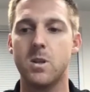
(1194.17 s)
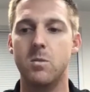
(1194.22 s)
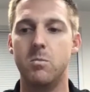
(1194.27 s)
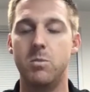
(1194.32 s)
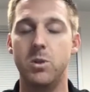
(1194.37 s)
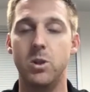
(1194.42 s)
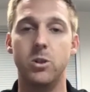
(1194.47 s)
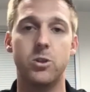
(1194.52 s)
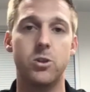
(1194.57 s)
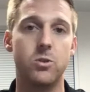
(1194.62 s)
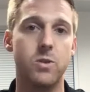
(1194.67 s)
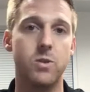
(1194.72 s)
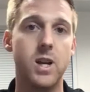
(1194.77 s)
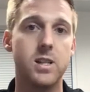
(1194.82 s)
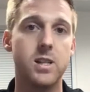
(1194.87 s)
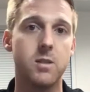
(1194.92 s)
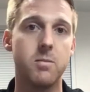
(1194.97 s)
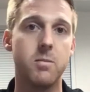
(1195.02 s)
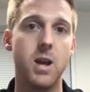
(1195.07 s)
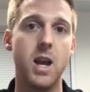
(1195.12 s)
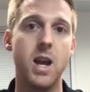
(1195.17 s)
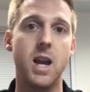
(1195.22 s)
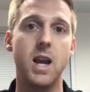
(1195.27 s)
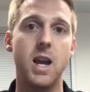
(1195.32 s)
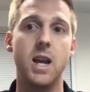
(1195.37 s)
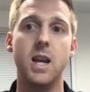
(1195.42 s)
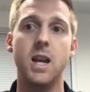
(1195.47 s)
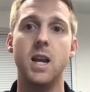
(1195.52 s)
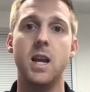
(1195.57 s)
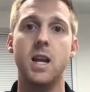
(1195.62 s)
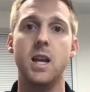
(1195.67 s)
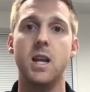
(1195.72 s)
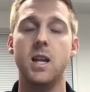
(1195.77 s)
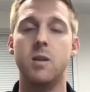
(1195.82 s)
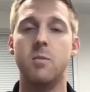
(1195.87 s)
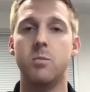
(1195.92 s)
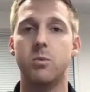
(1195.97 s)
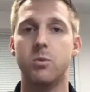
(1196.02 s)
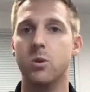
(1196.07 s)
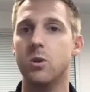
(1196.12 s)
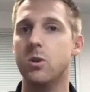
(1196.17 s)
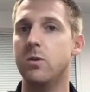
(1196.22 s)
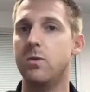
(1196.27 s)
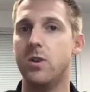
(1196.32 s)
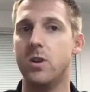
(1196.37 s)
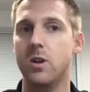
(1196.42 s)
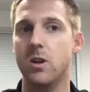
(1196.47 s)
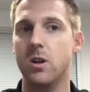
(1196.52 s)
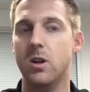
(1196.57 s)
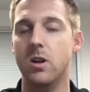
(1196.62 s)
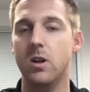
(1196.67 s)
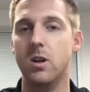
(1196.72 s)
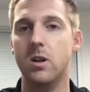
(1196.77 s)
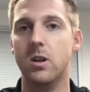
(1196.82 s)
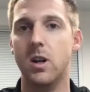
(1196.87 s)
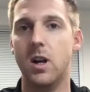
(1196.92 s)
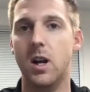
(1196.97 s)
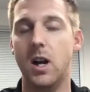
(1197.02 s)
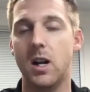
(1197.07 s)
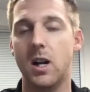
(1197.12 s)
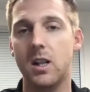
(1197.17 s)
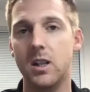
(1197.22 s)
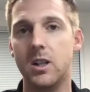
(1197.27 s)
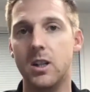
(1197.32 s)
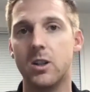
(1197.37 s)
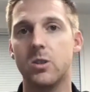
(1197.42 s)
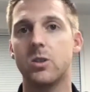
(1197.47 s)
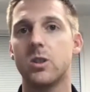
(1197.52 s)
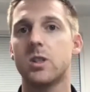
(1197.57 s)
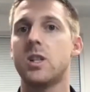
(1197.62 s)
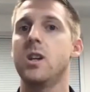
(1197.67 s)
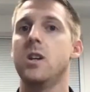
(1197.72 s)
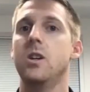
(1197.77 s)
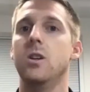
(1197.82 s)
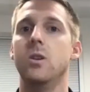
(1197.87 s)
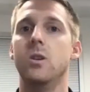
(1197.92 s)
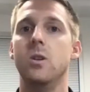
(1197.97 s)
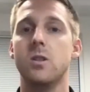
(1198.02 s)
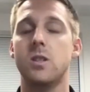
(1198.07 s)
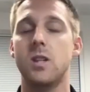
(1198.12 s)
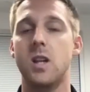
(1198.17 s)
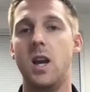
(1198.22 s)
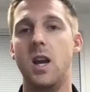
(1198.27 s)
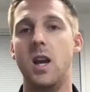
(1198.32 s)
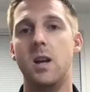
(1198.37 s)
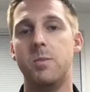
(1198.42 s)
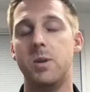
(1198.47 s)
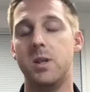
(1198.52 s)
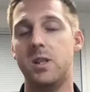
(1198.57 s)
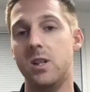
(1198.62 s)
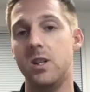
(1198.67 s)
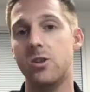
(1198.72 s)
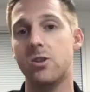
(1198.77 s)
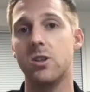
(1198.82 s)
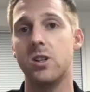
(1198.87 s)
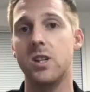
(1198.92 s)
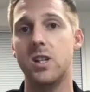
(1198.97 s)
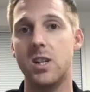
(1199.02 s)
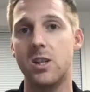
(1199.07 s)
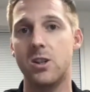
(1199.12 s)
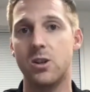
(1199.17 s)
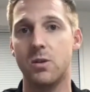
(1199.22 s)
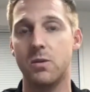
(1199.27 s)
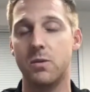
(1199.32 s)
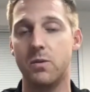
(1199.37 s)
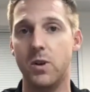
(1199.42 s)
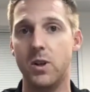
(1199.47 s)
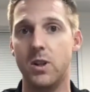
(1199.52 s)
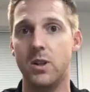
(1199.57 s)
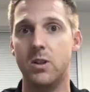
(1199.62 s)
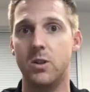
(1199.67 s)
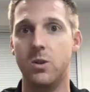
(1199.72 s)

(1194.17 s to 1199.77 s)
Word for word: build your resume, improve your uh, clinical skills, and potentially get your foot in the